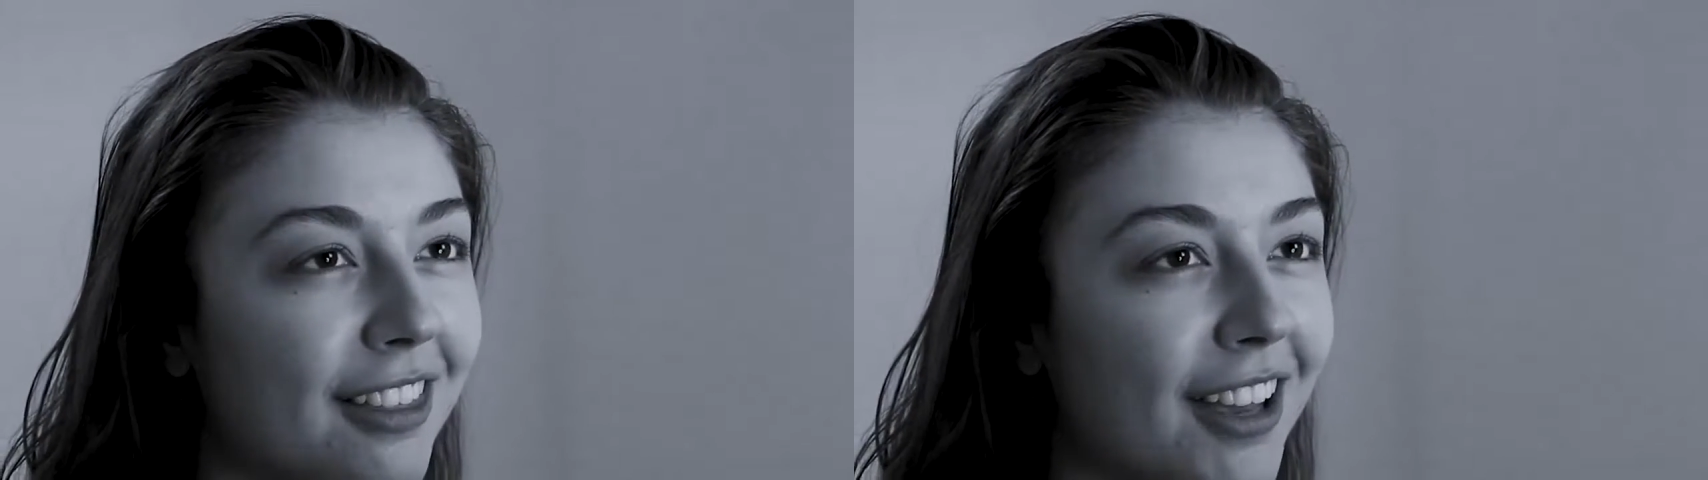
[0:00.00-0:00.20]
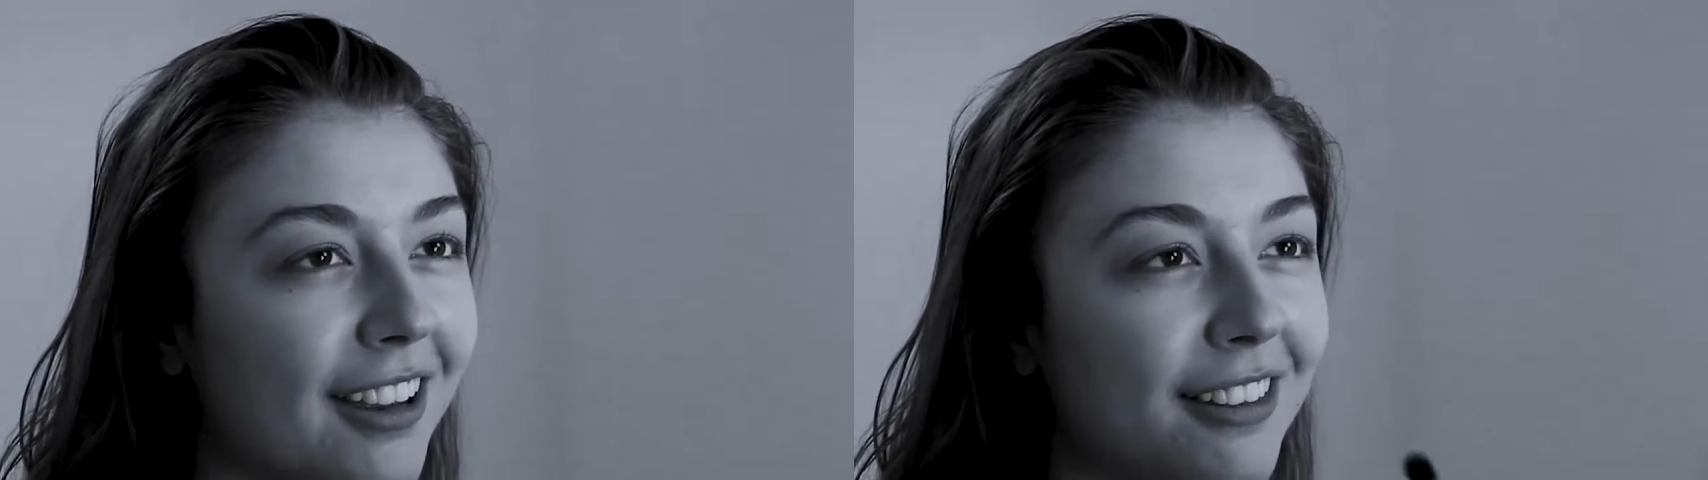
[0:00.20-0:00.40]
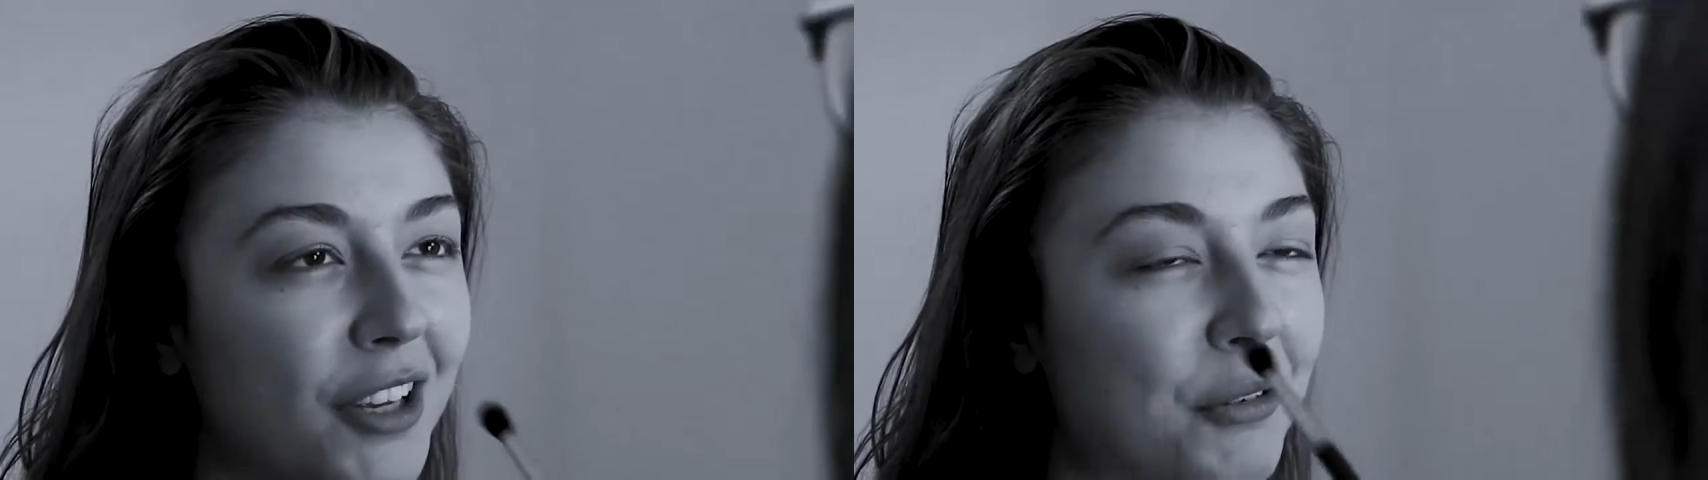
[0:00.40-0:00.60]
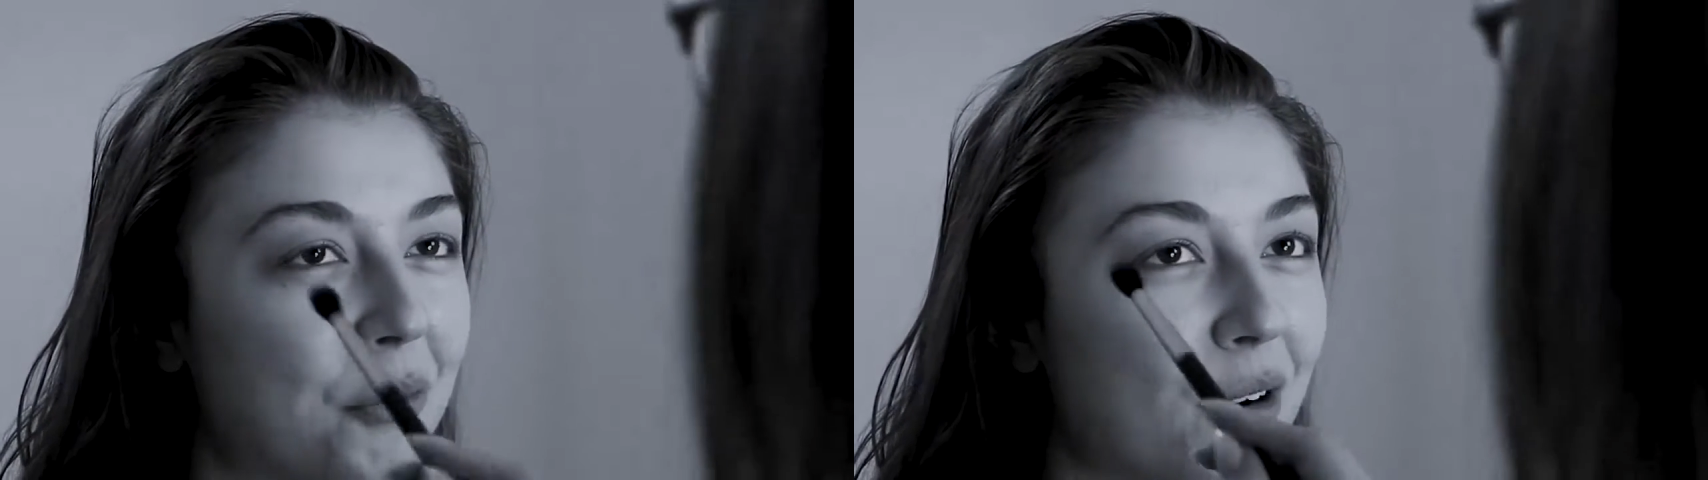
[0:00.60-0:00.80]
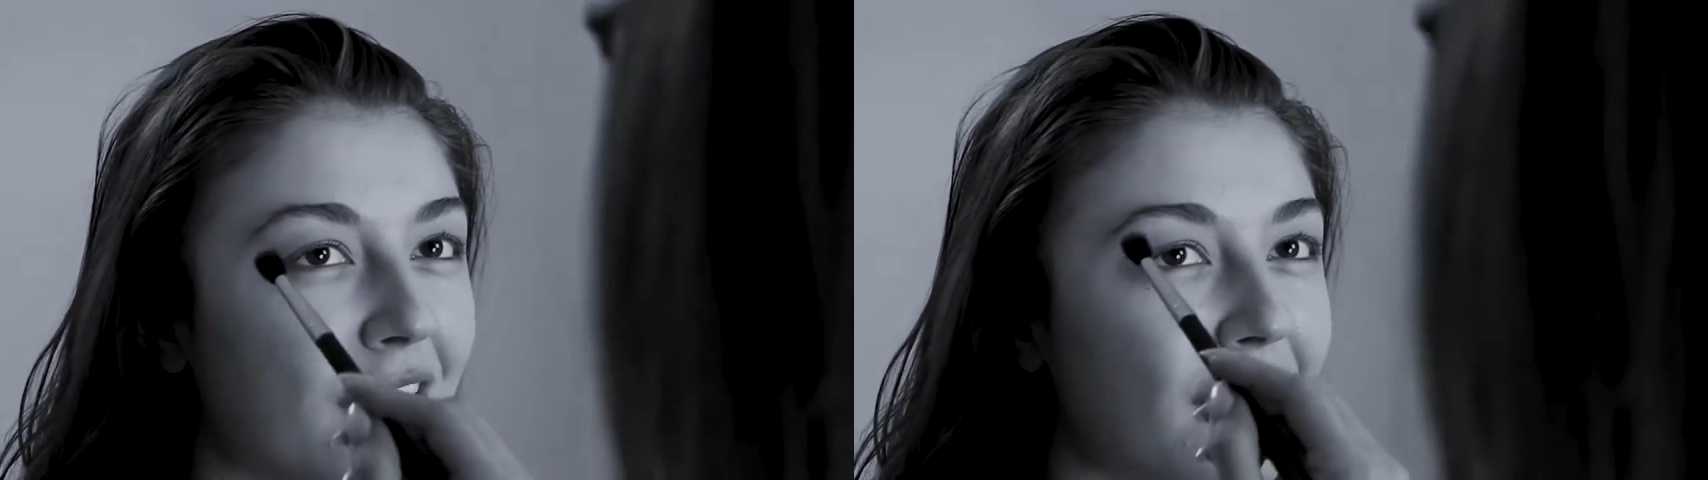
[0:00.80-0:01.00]
thing that you
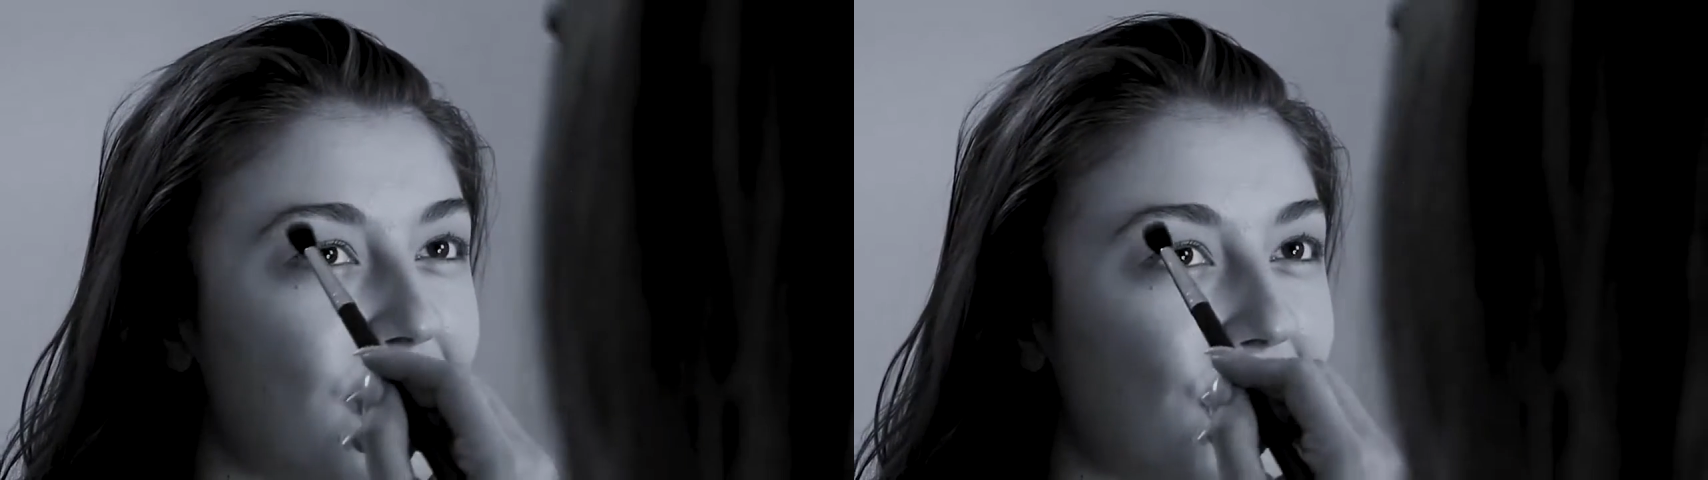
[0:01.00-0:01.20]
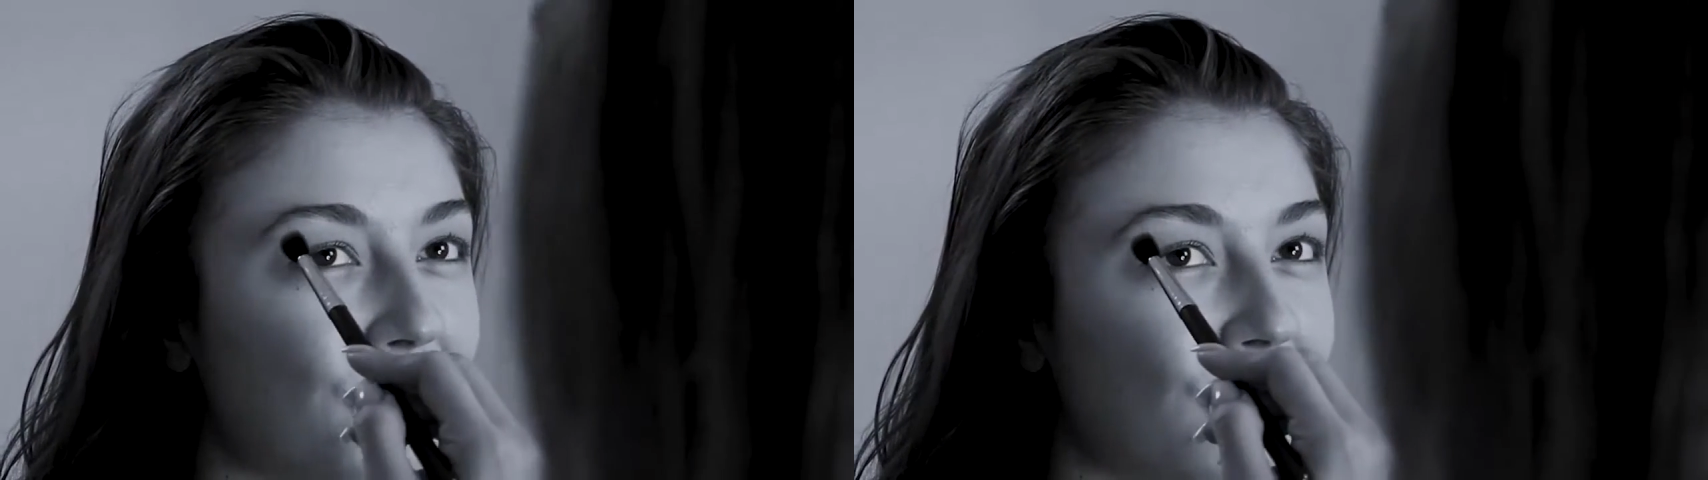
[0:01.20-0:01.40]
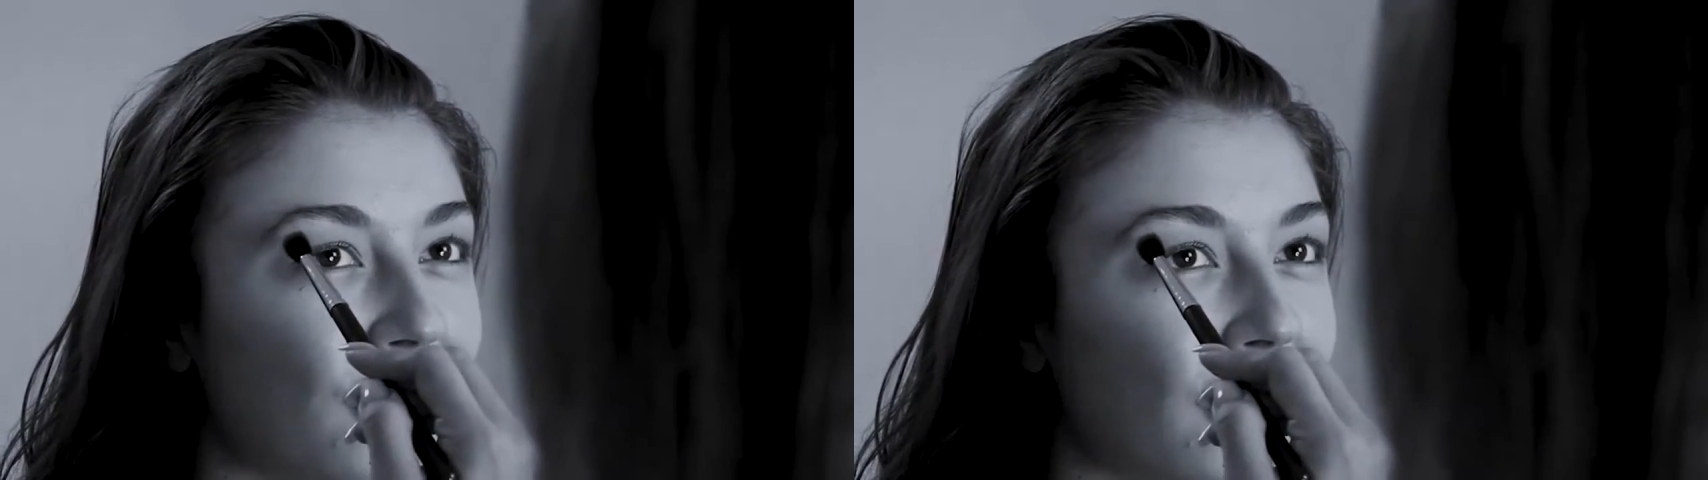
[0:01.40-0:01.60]
would want to do?